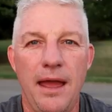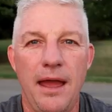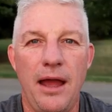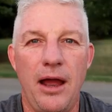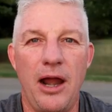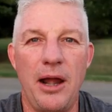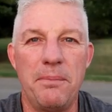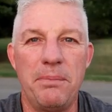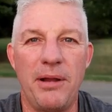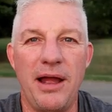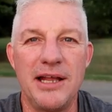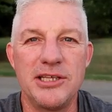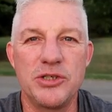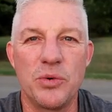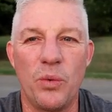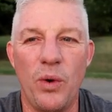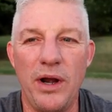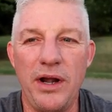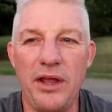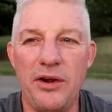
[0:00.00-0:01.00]
All right, blinds
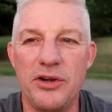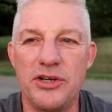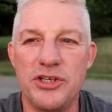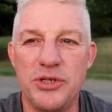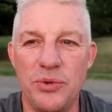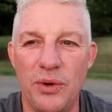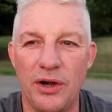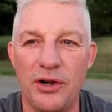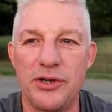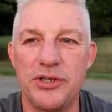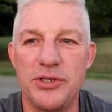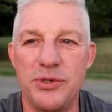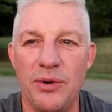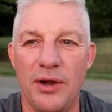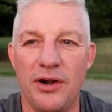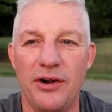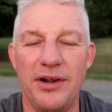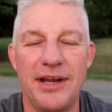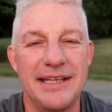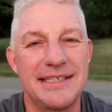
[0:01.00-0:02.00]
are one hundred, two hundred, two
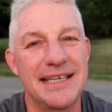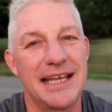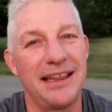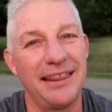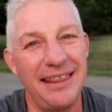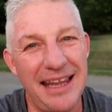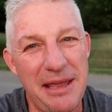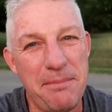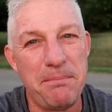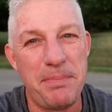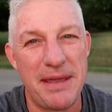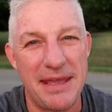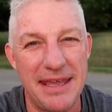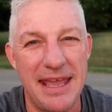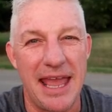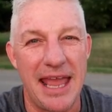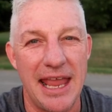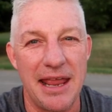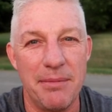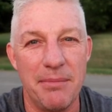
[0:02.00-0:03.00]
hundred. It's a limpy
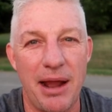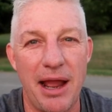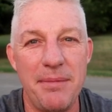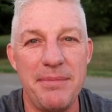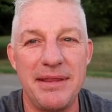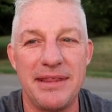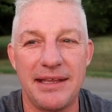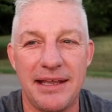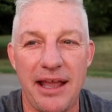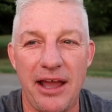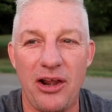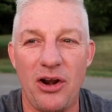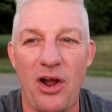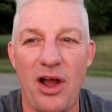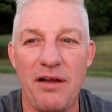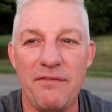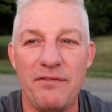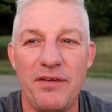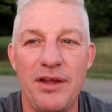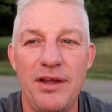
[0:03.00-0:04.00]
game. I'm in the
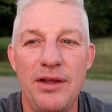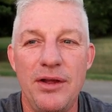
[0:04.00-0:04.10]
cutoff.